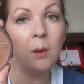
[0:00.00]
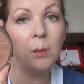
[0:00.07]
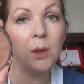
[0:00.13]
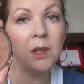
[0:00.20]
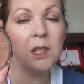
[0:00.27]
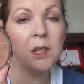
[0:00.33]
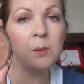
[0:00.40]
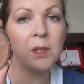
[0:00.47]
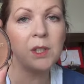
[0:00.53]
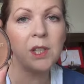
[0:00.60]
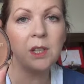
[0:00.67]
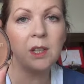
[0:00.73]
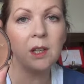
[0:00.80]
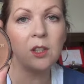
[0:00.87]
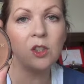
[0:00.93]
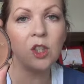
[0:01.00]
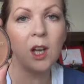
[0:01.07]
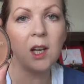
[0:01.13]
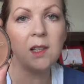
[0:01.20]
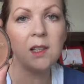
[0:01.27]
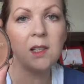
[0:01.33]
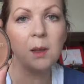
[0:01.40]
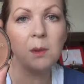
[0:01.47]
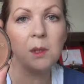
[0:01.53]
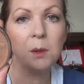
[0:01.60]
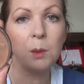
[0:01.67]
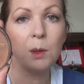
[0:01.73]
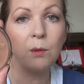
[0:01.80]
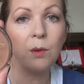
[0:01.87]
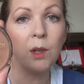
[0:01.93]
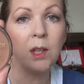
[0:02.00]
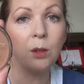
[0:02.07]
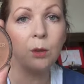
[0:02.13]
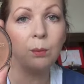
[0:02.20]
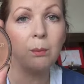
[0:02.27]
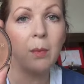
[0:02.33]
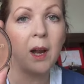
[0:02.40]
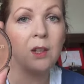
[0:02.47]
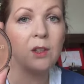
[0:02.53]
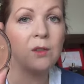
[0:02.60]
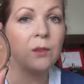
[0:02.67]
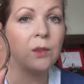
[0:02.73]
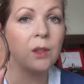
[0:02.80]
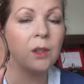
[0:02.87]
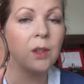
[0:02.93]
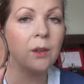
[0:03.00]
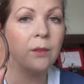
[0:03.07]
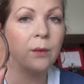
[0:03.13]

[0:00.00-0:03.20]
but this particular shade seems to be a really good match for